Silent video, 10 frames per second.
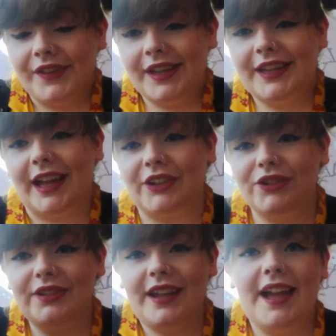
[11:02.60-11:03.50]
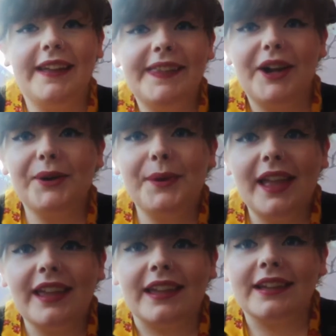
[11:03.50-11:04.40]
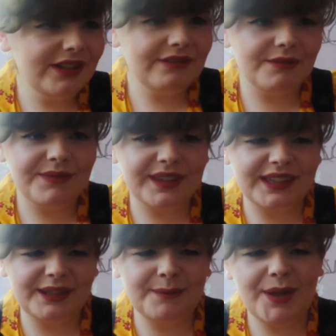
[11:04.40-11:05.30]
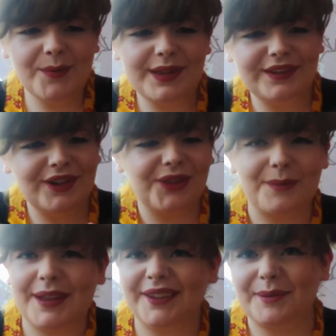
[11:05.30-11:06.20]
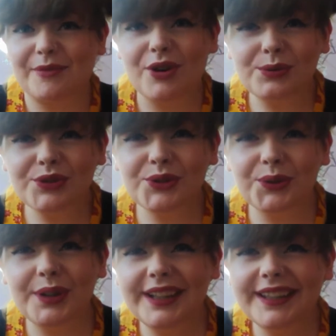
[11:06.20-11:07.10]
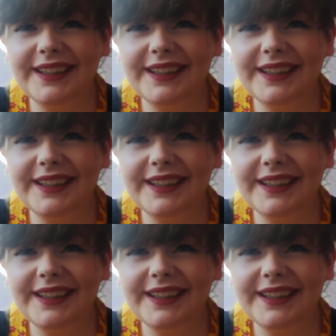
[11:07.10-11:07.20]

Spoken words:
I shouldn't hide that away. If I'm thinking maybe it's not the best approach to it,